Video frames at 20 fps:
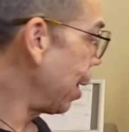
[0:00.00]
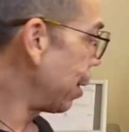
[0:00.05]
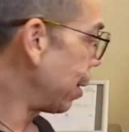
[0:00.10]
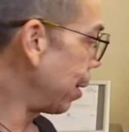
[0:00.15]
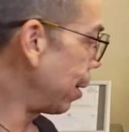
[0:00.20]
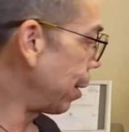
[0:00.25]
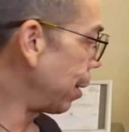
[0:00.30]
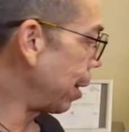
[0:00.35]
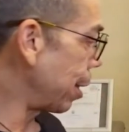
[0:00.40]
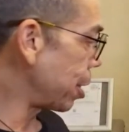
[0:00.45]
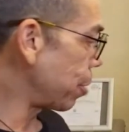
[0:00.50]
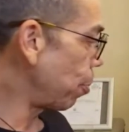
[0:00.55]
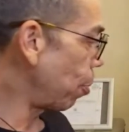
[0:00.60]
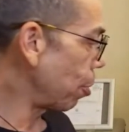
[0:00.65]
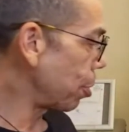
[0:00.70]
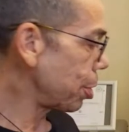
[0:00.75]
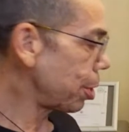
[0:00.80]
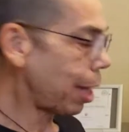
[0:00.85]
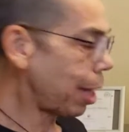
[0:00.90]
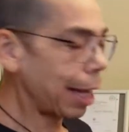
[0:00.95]
then it's
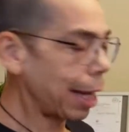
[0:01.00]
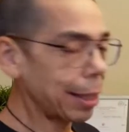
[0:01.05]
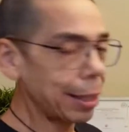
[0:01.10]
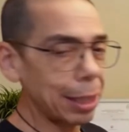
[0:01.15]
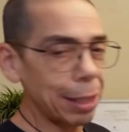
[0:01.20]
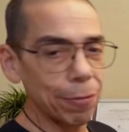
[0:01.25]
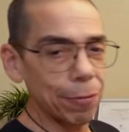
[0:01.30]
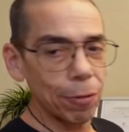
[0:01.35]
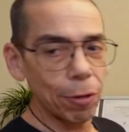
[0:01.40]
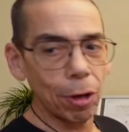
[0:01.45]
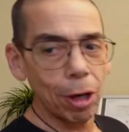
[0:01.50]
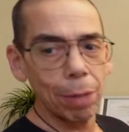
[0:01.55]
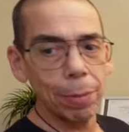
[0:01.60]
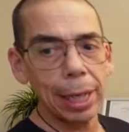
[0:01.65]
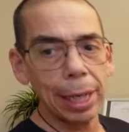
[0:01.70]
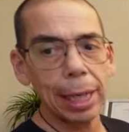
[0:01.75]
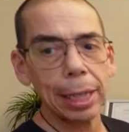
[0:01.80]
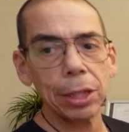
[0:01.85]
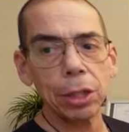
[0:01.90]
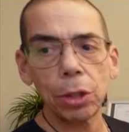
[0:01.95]
most likely from
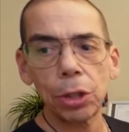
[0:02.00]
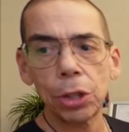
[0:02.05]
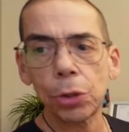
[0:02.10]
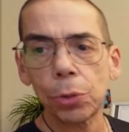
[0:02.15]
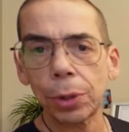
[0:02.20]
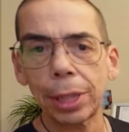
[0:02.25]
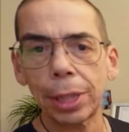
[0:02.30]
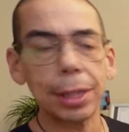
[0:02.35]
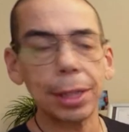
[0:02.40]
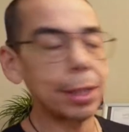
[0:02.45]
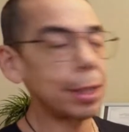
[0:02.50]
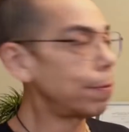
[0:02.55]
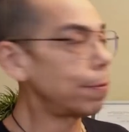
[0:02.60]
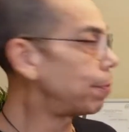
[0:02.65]
a nutrient